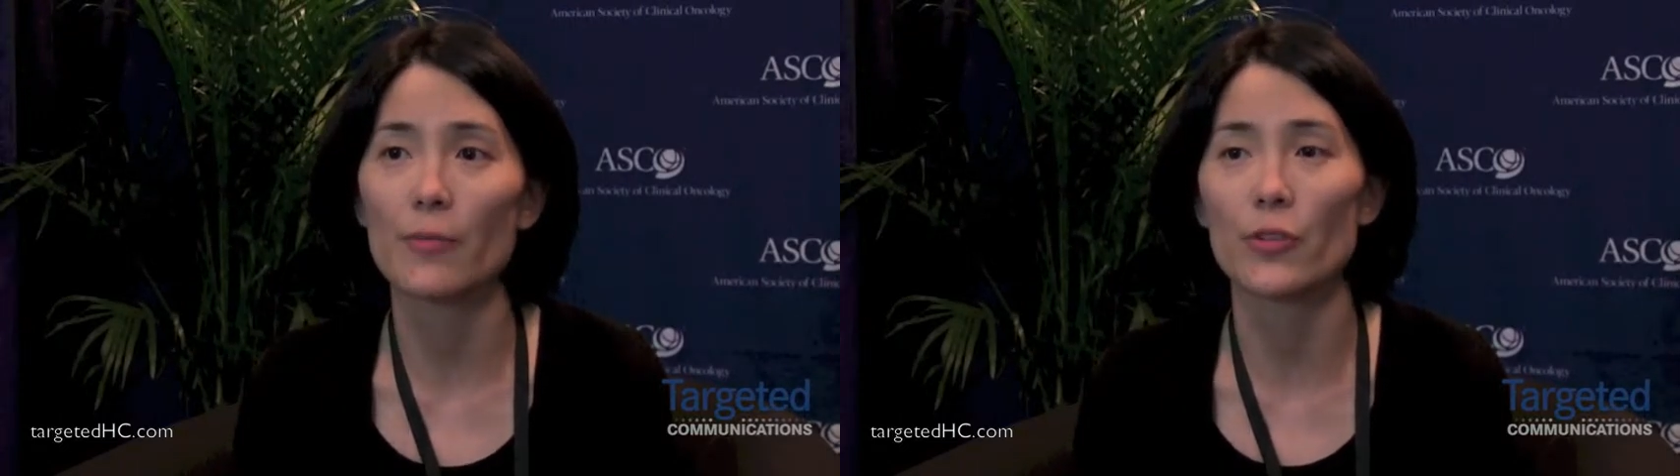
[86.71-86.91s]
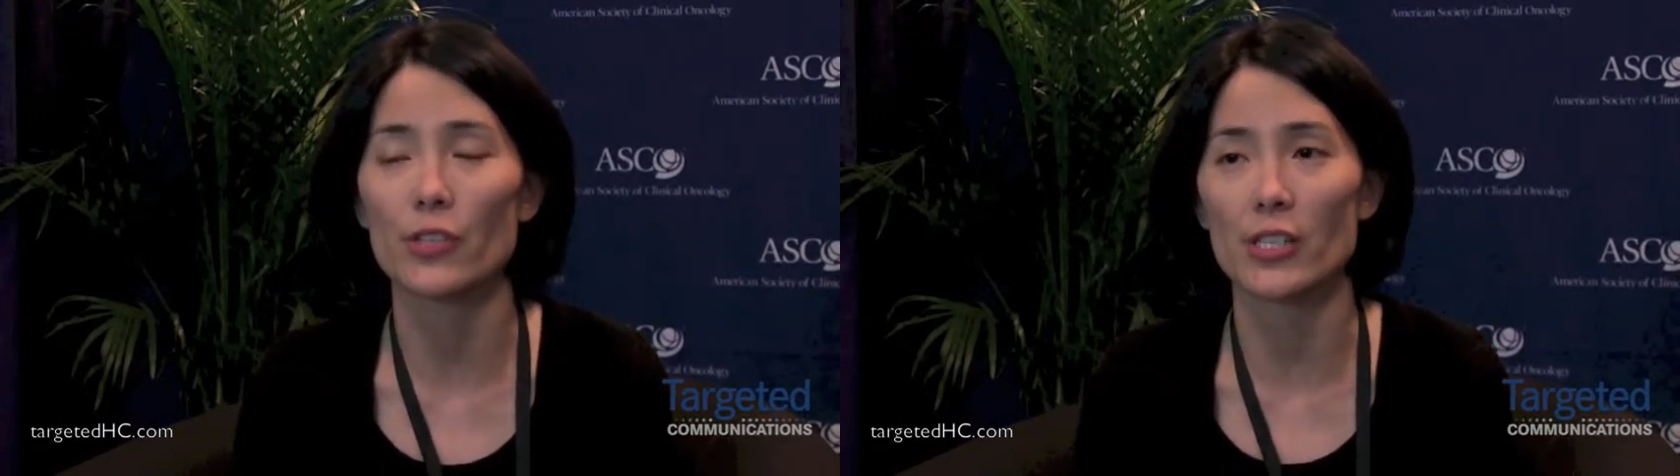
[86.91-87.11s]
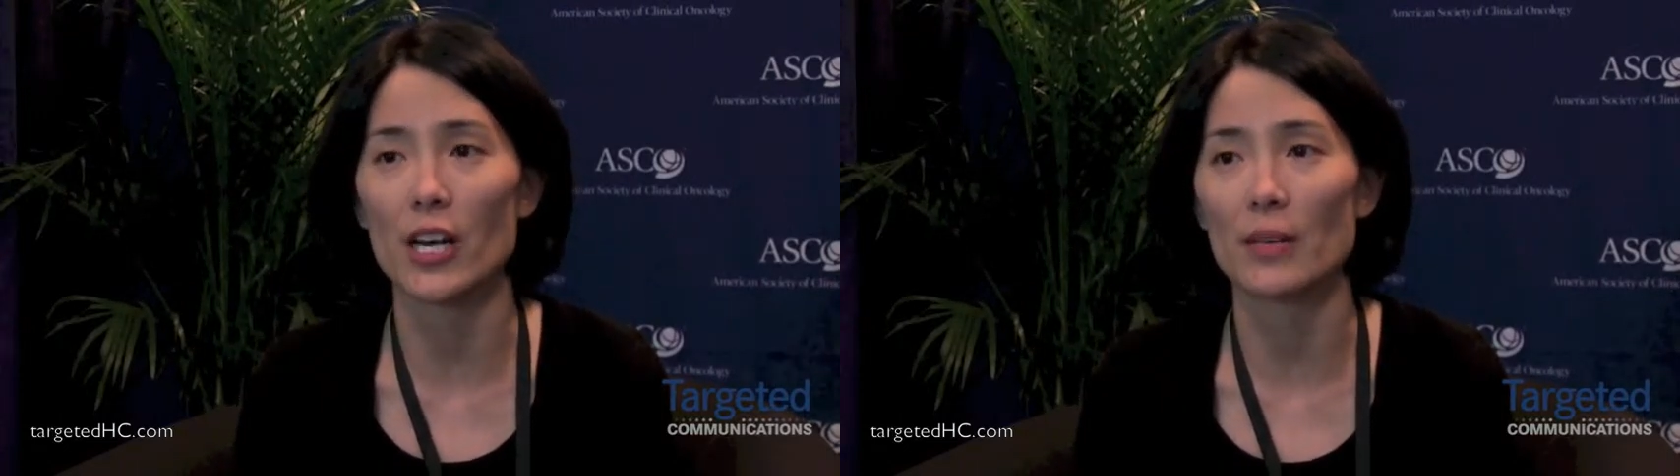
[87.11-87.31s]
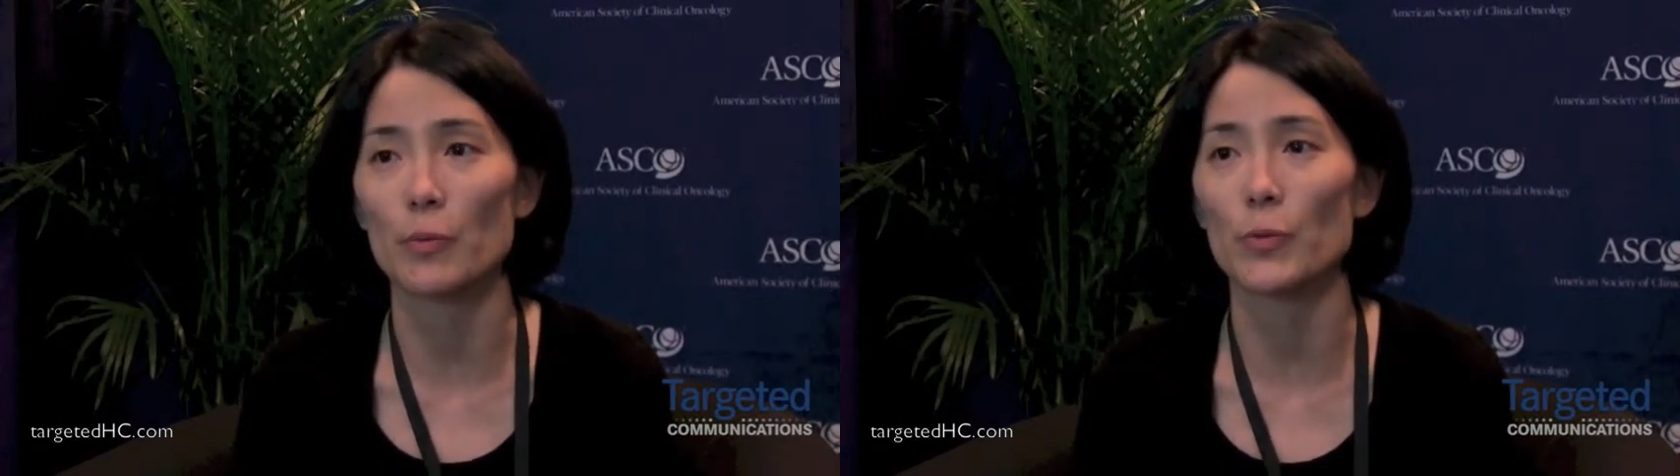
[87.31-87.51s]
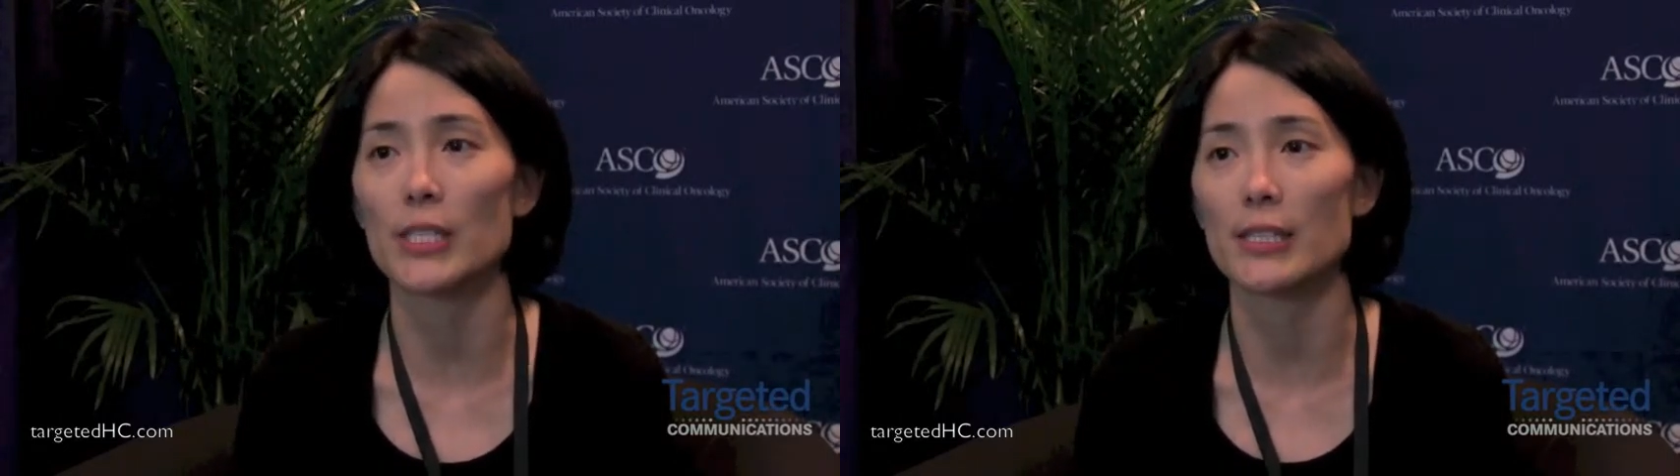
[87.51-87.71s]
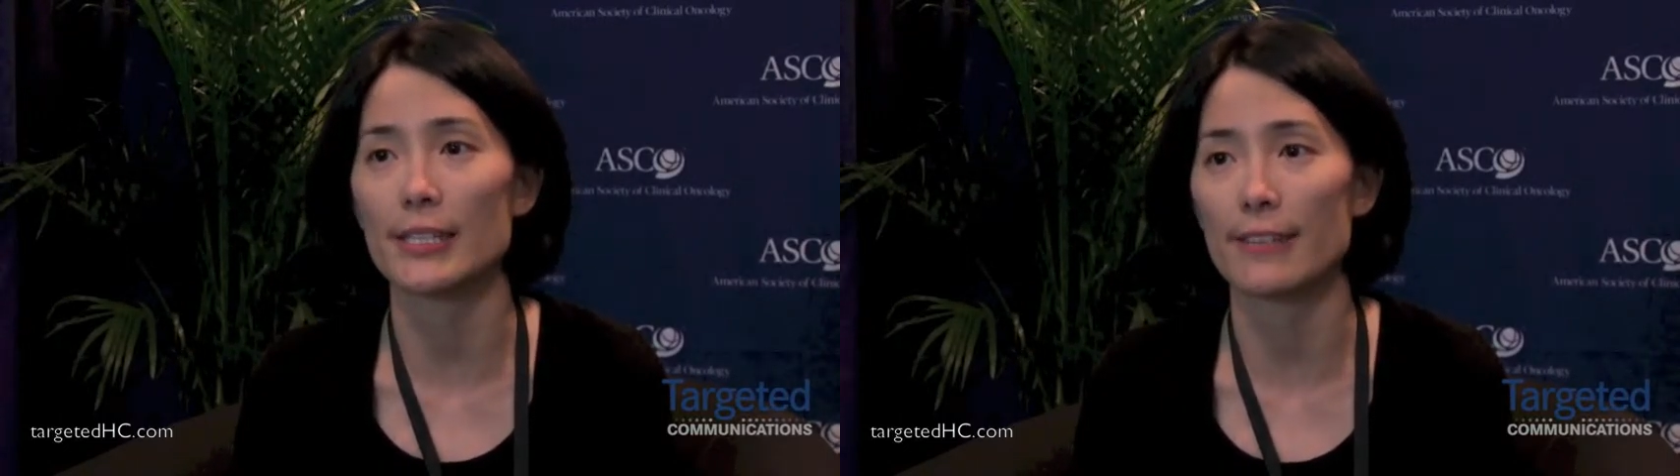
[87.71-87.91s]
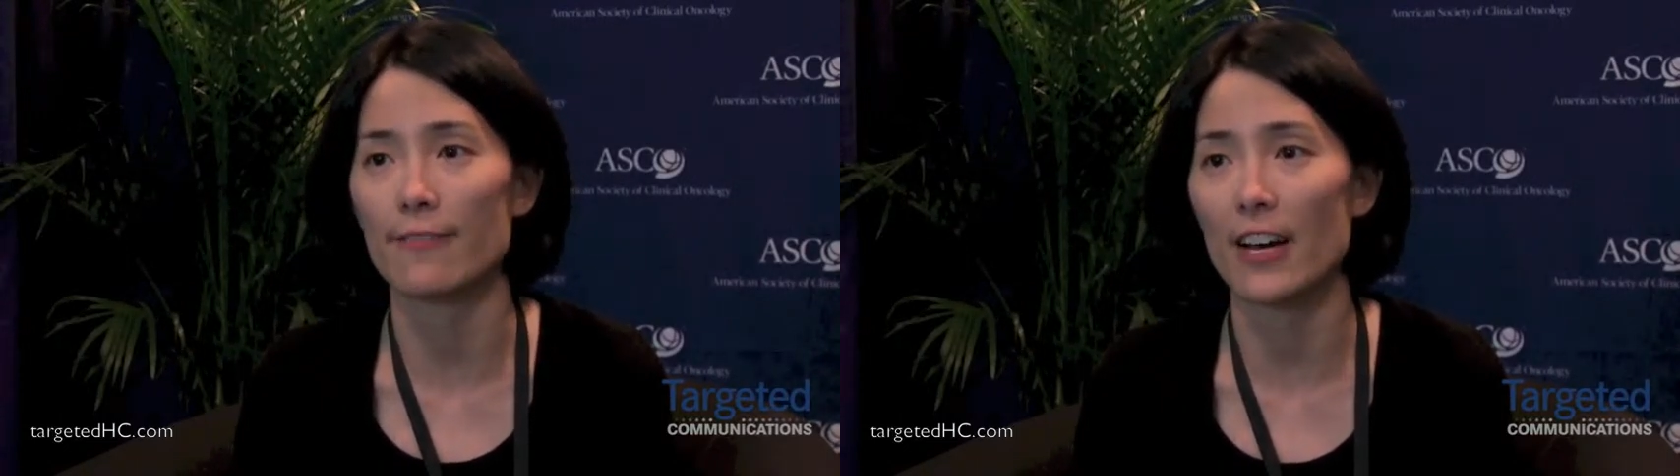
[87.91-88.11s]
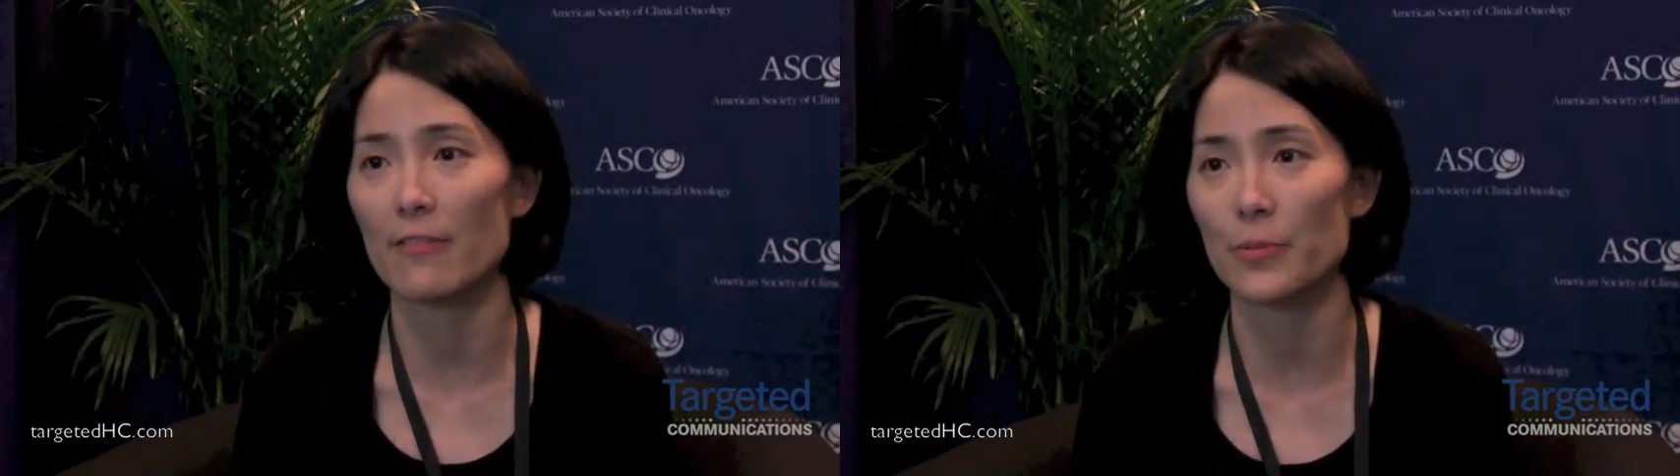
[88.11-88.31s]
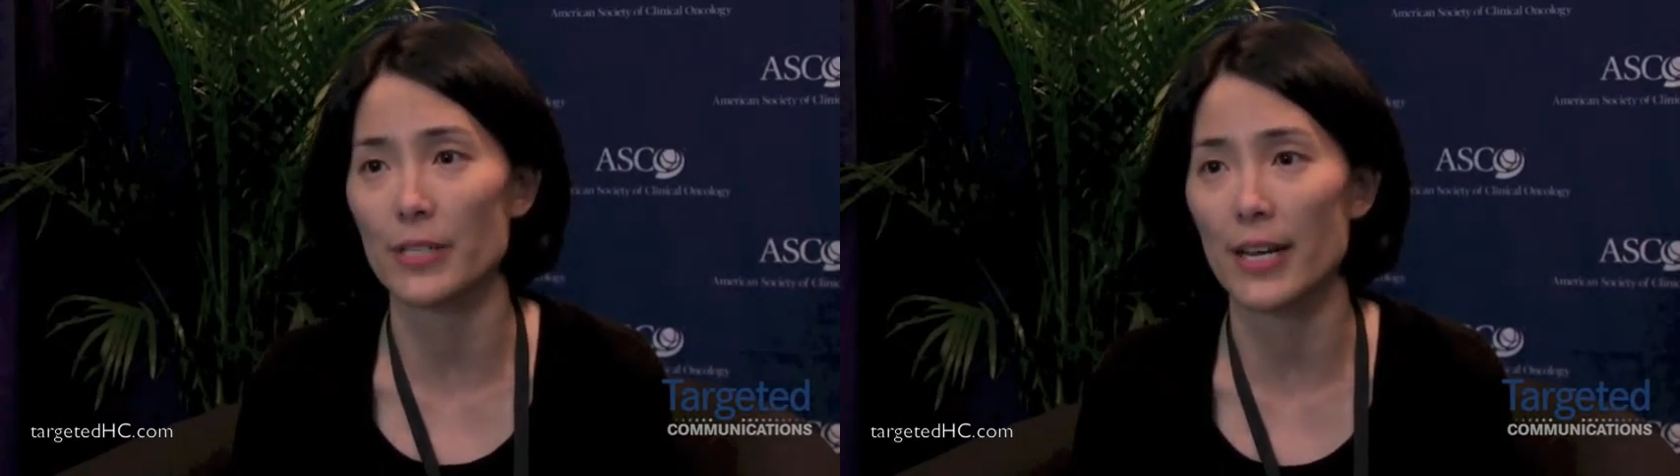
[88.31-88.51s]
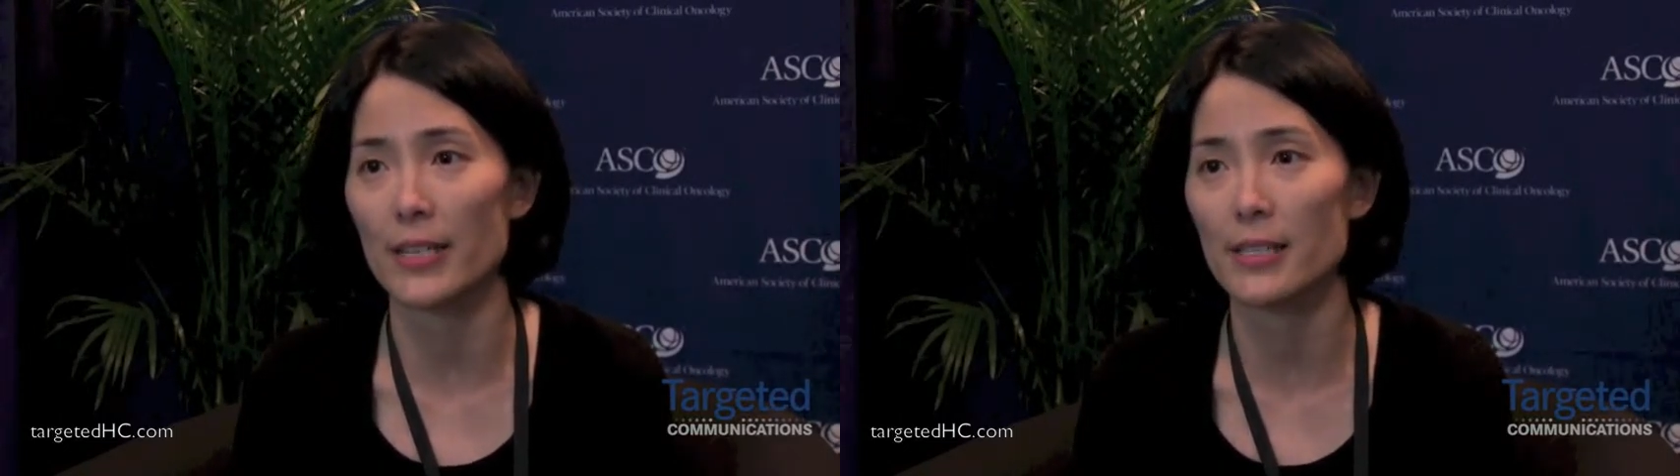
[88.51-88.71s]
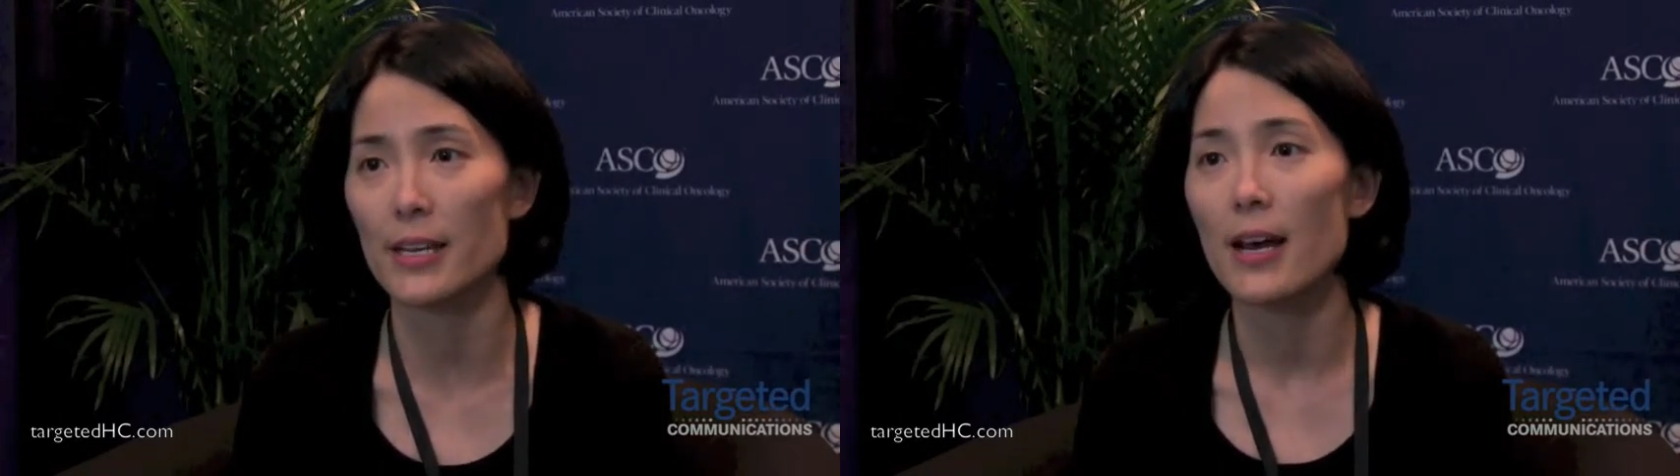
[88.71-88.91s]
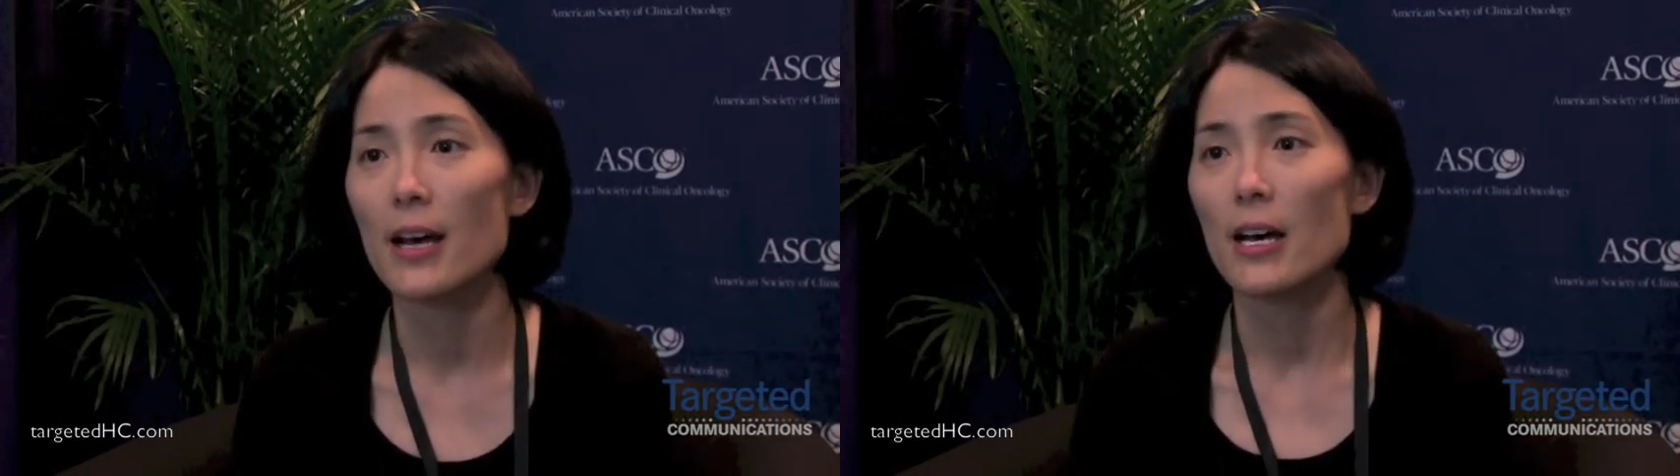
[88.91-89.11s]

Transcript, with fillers: and with crizotinib, it was 65%.